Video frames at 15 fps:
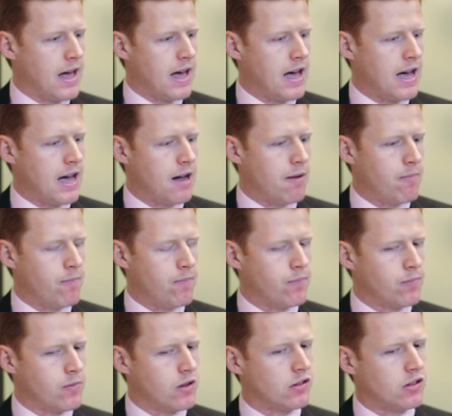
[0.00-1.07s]

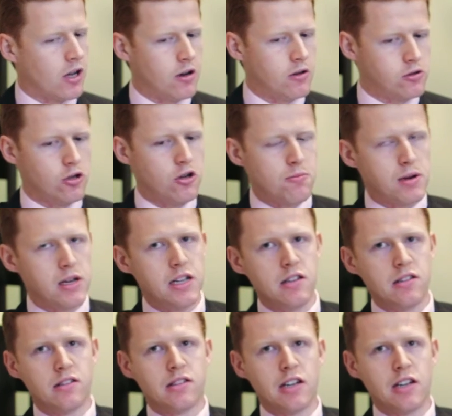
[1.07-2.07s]
So do please